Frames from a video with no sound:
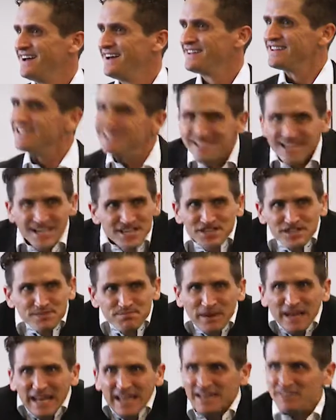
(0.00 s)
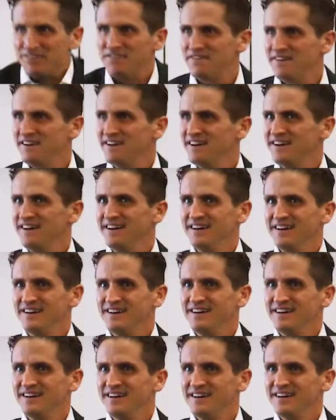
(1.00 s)
The teacher's belief.
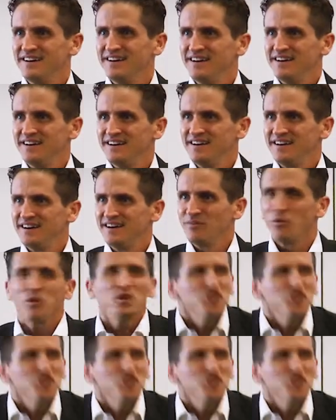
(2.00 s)
What